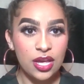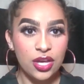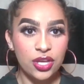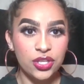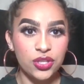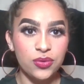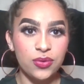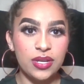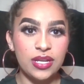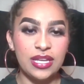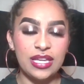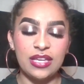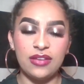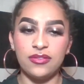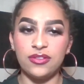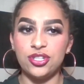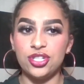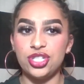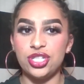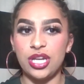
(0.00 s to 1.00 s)
You could
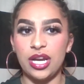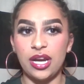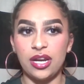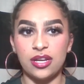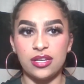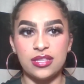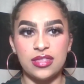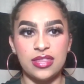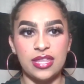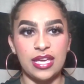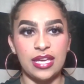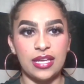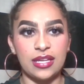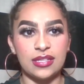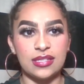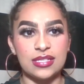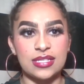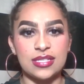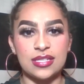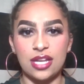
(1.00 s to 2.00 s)
even share
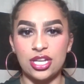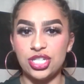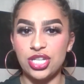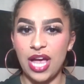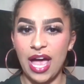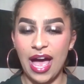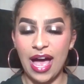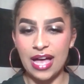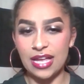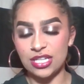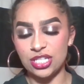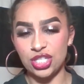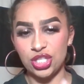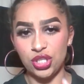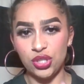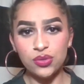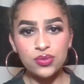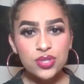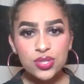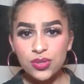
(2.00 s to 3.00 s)
things such as
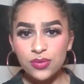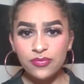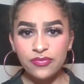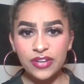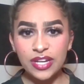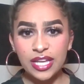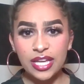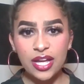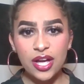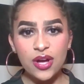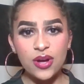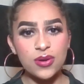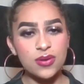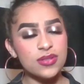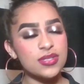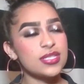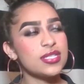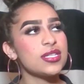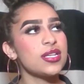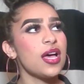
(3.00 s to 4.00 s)
YouTube
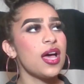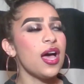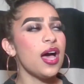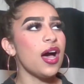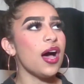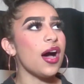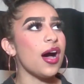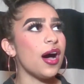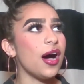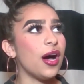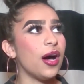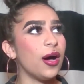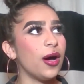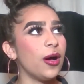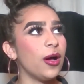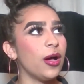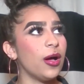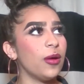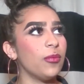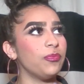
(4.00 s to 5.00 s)
videos,
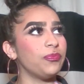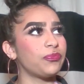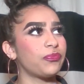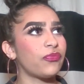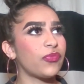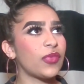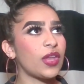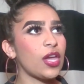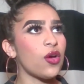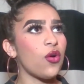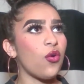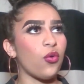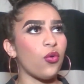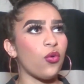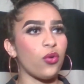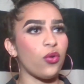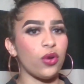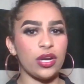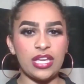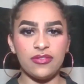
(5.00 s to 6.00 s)
um, or
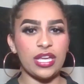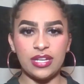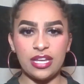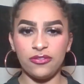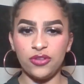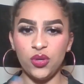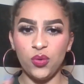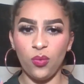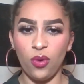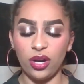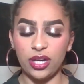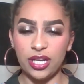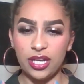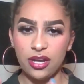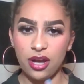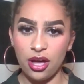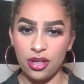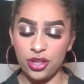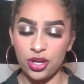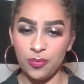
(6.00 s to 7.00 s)
even if you wanted
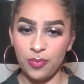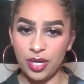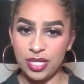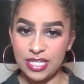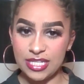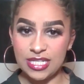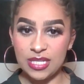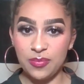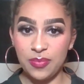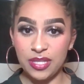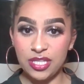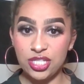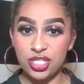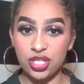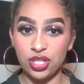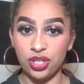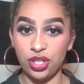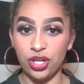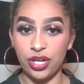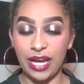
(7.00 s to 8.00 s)
other participants
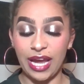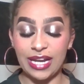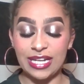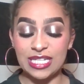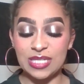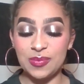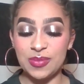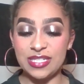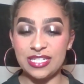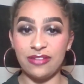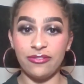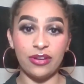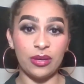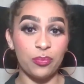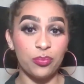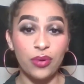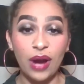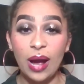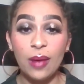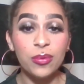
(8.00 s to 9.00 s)
to look at a specific
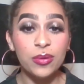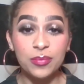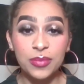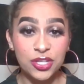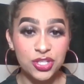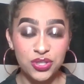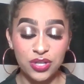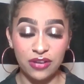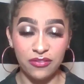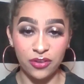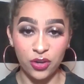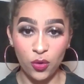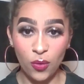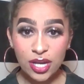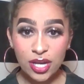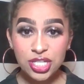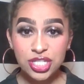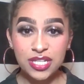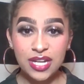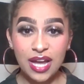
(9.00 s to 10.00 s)
problem that you have a
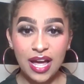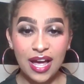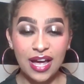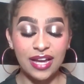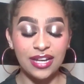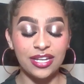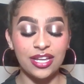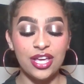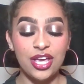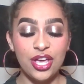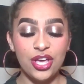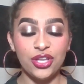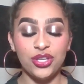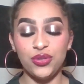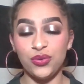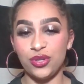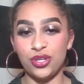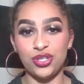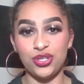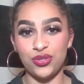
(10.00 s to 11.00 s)
question on, you
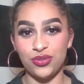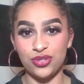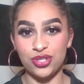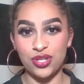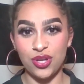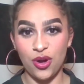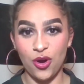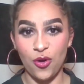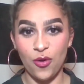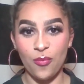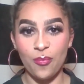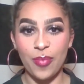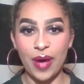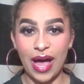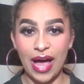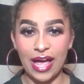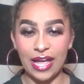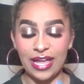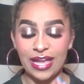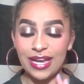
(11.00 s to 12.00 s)
can do so
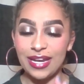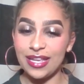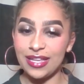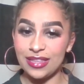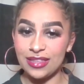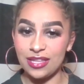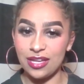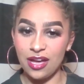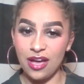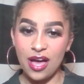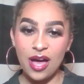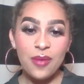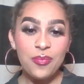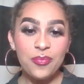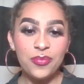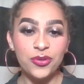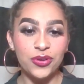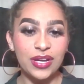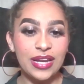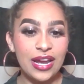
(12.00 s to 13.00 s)
by hitting the up
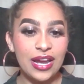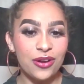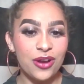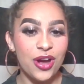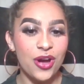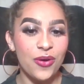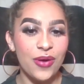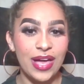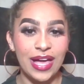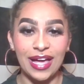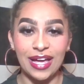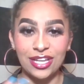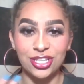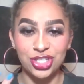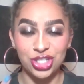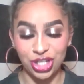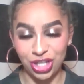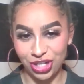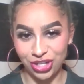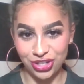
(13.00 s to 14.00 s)
green arrow and
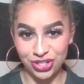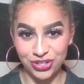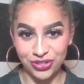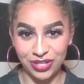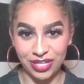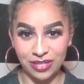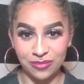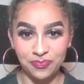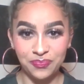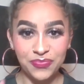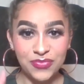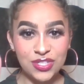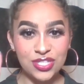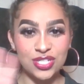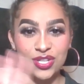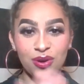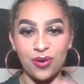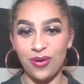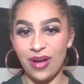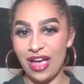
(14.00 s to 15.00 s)
sharing your screen.
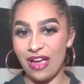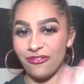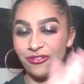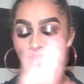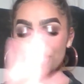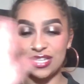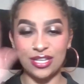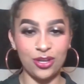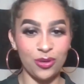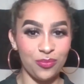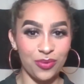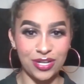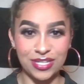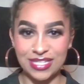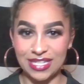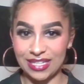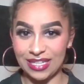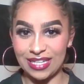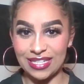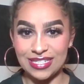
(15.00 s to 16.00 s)
So every single
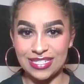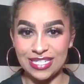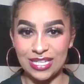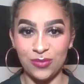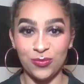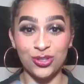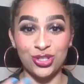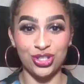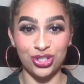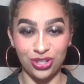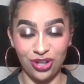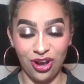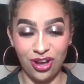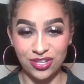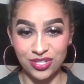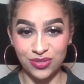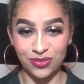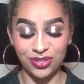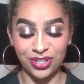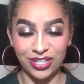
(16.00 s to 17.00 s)
person can see what you're
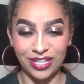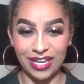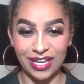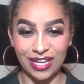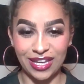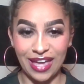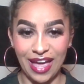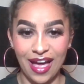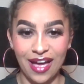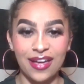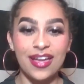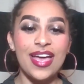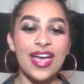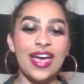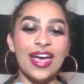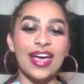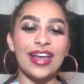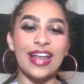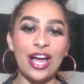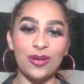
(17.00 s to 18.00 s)
also looking at,
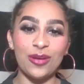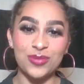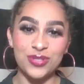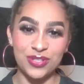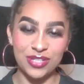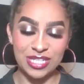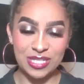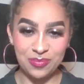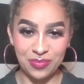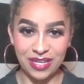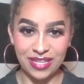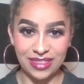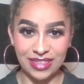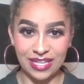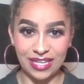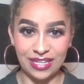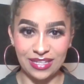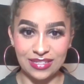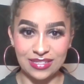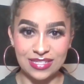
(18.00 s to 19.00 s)
and it helps you explain
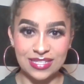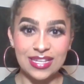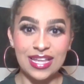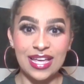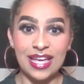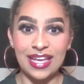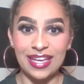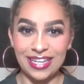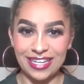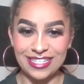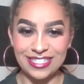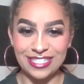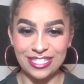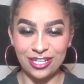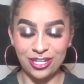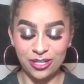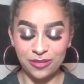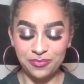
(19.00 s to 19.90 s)
things easier.